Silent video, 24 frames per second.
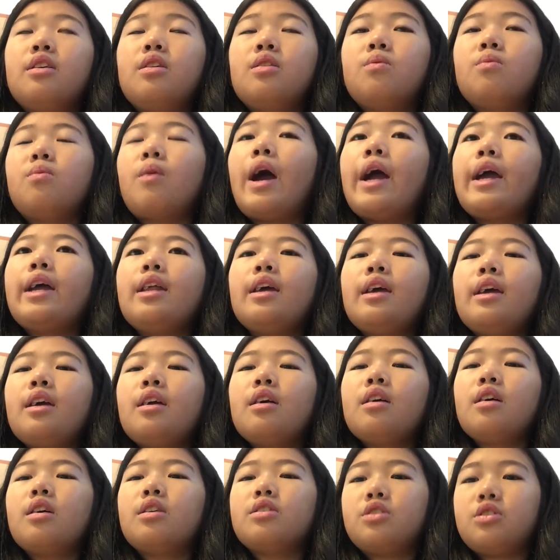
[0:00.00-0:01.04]

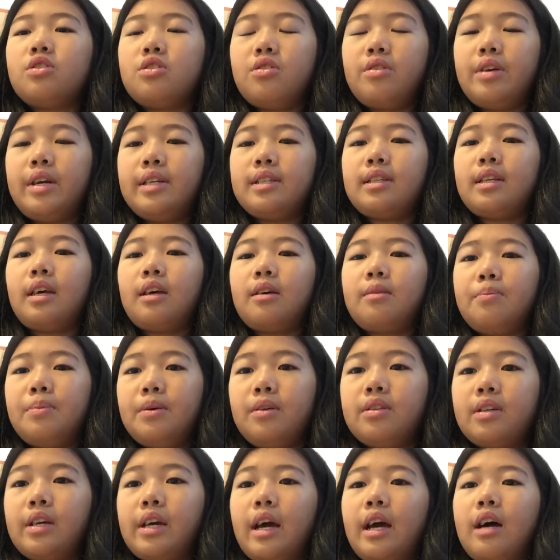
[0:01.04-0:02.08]
writing a story is like
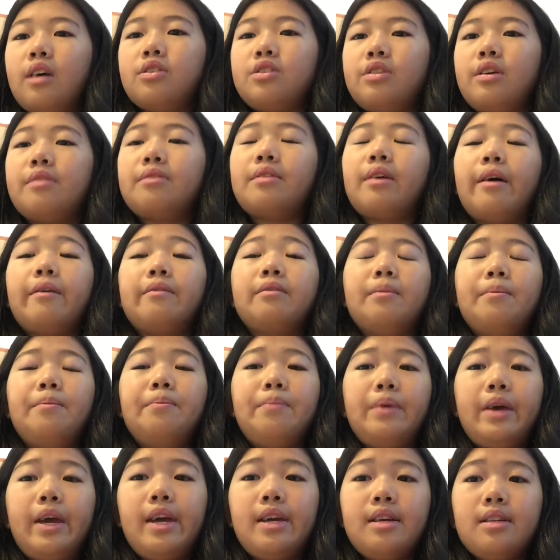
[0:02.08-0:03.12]
building a house. You have to have the
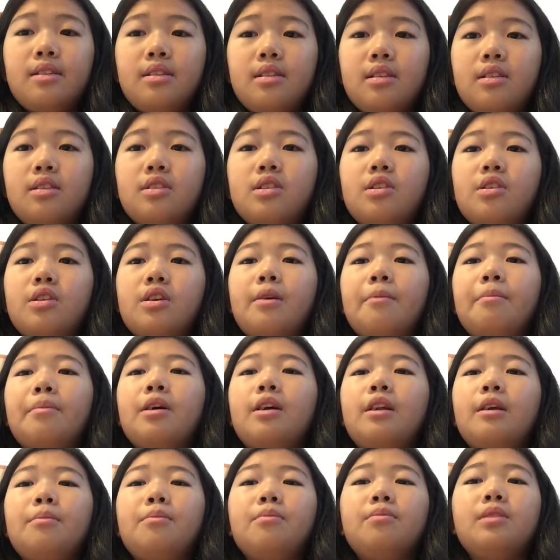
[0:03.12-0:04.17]
base so you can
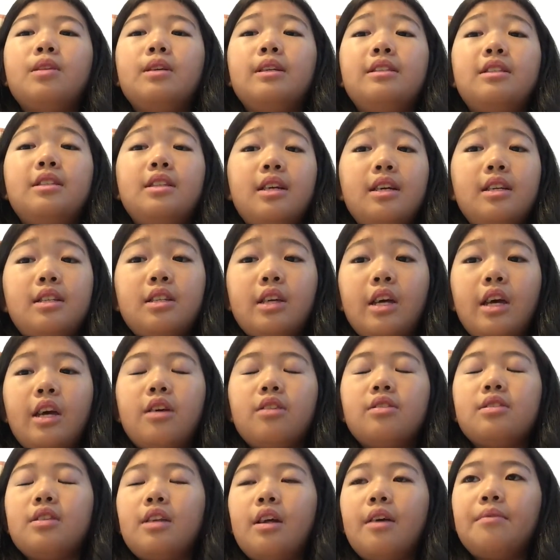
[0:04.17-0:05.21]
put in the
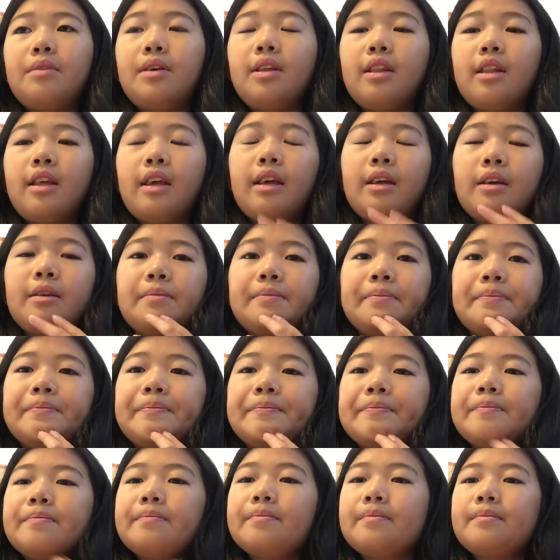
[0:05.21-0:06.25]
details and everything.
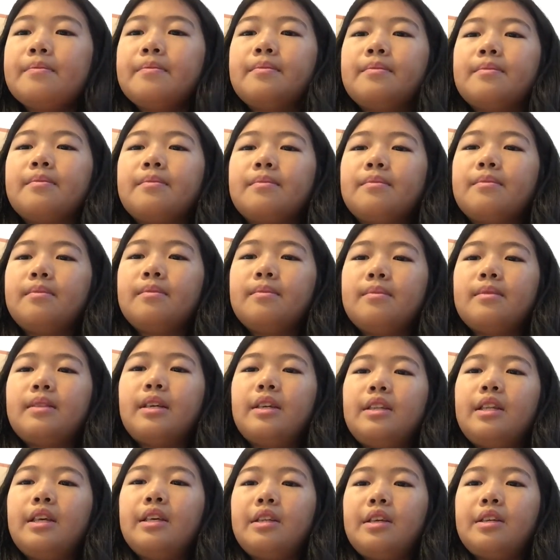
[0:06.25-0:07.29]
I
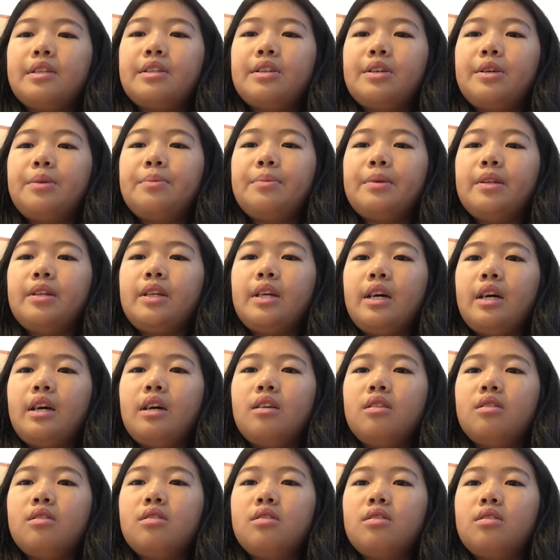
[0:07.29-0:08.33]
think that's how you build a
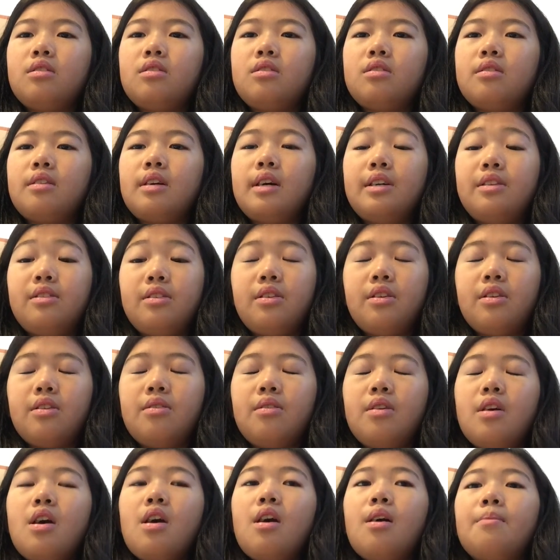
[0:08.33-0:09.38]
house. I don't know.
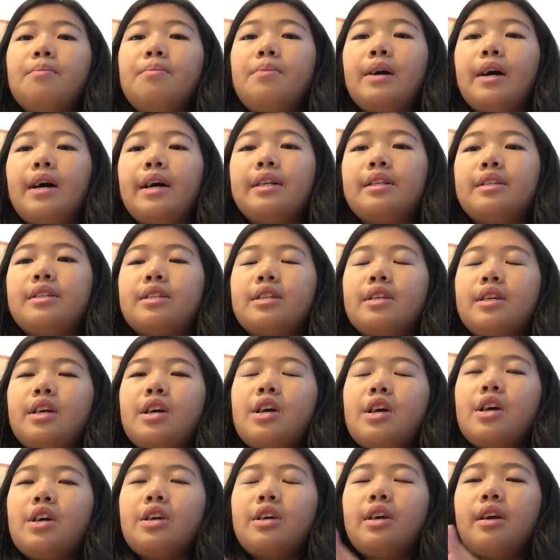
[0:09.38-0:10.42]
But
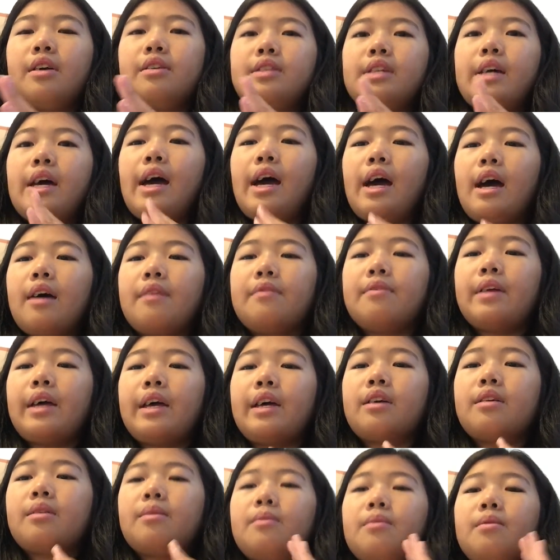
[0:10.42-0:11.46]
you have to have,
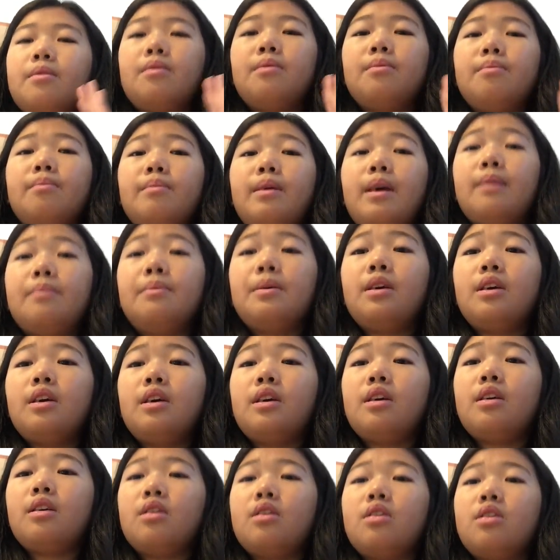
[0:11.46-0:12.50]
like,
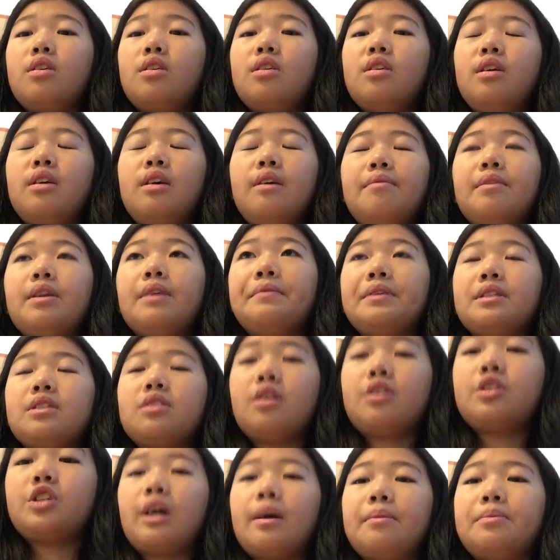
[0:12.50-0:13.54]
maybe, even if it's
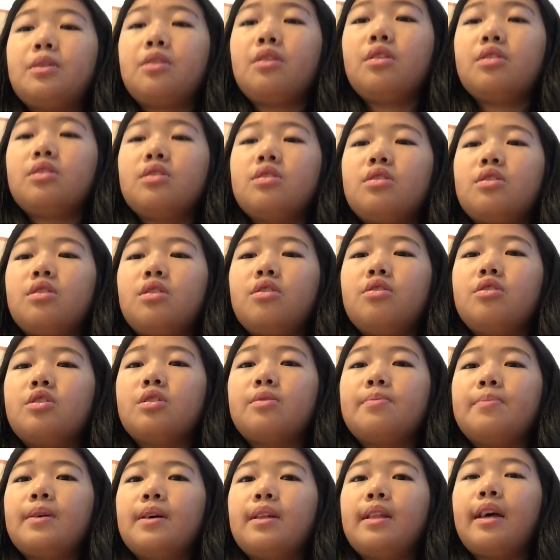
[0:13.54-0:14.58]
not chapters, you
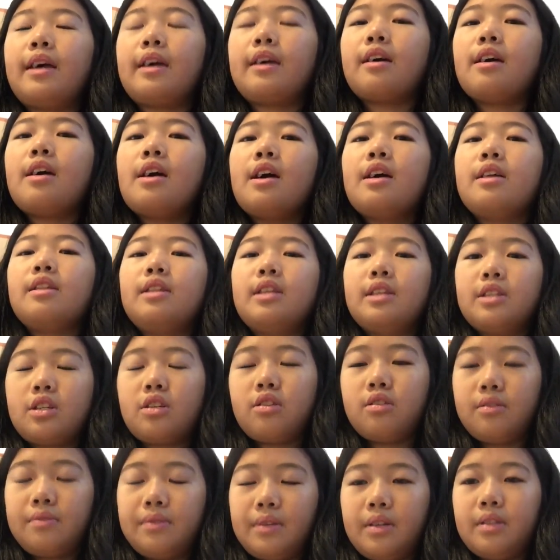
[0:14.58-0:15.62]
just put, like, this
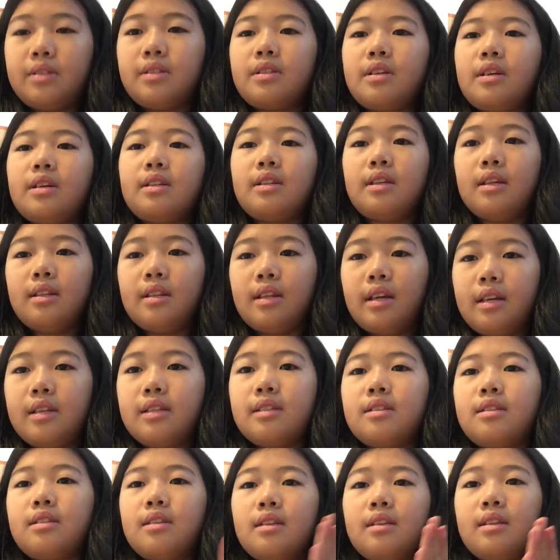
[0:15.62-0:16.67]
goes first, then
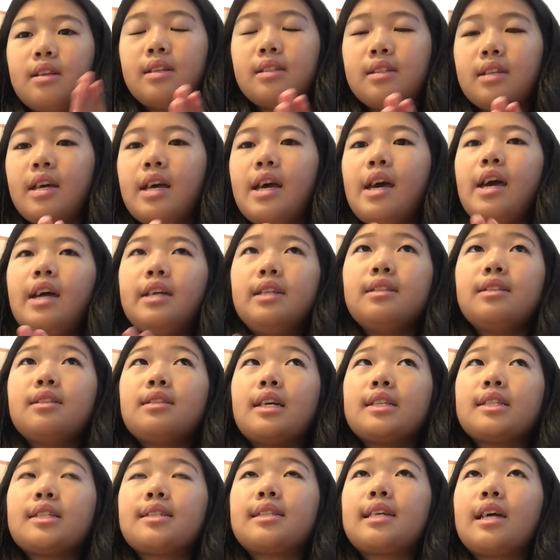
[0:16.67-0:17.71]
this, then this. It doesn't
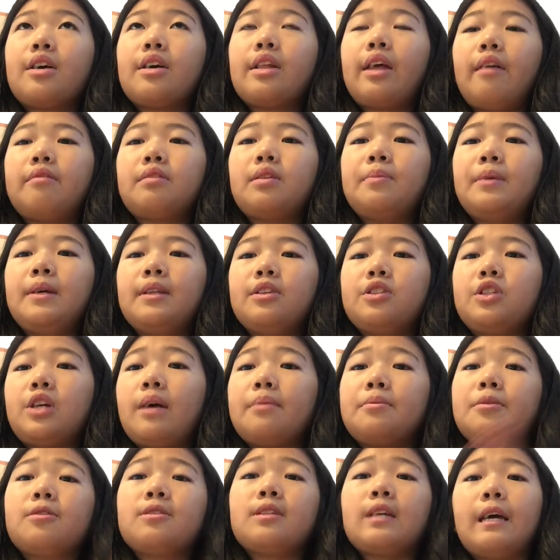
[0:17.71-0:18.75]
necessarily have to be in the
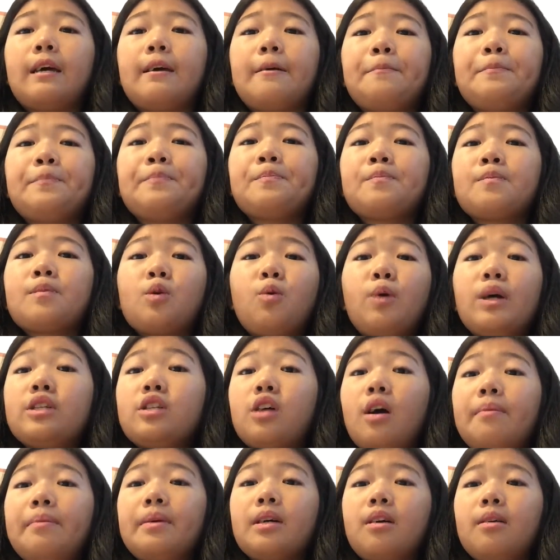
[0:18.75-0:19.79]
chapters. Like, one
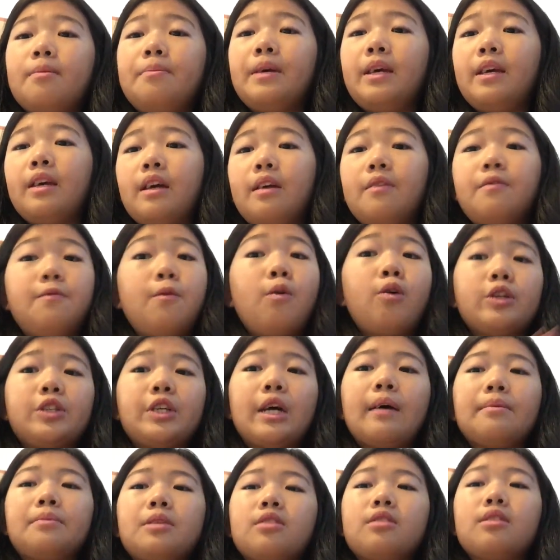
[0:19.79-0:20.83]
topic could be in 4
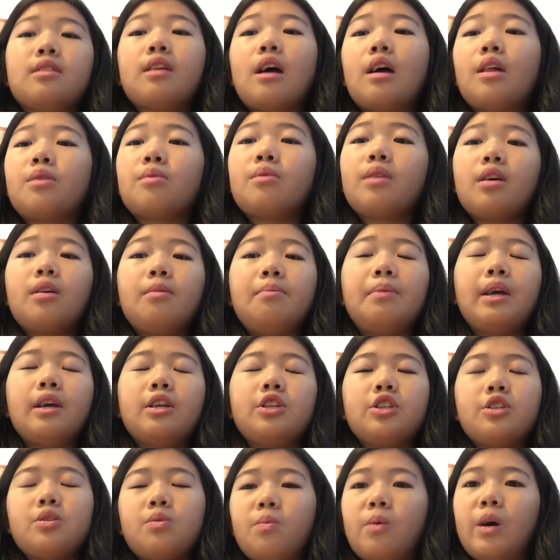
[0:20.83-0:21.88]
chapters, and the other one could be in
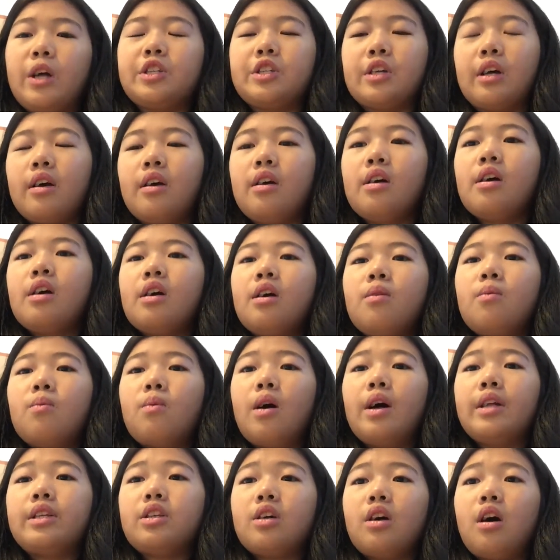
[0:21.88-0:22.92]
just one
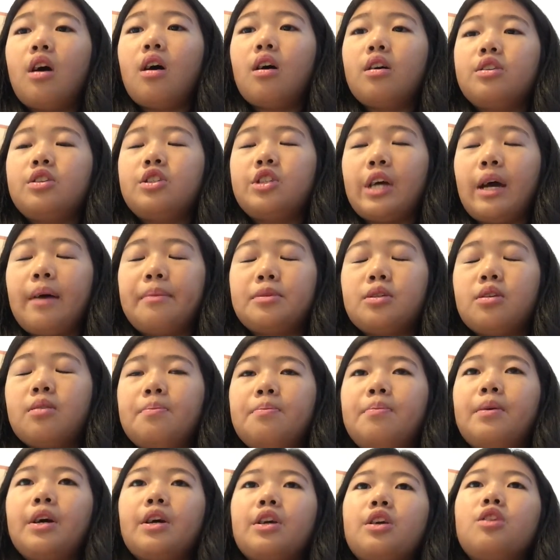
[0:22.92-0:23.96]
chapter.
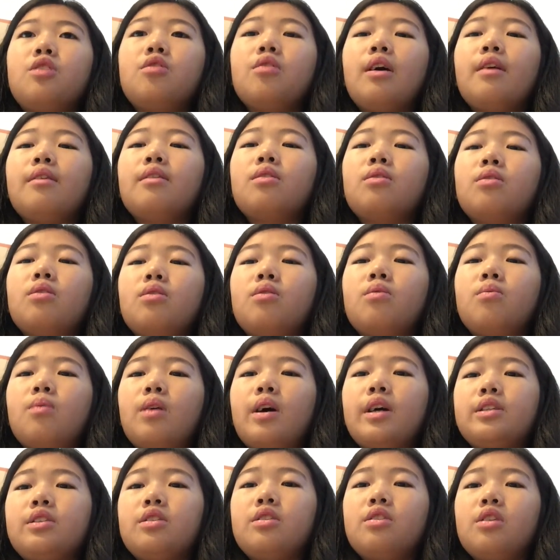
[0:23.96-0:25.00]
But you
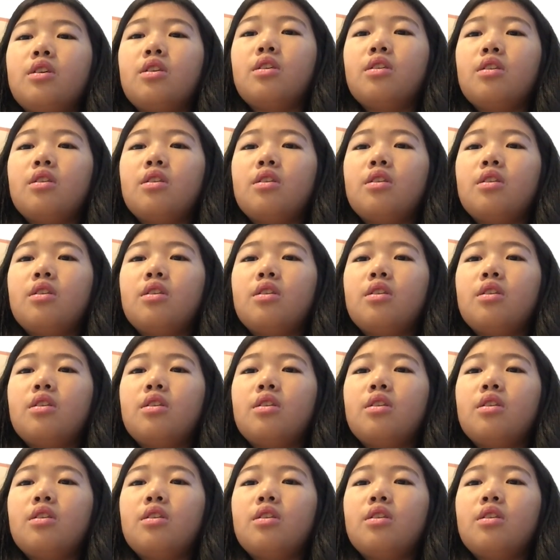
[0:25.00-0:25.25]
want to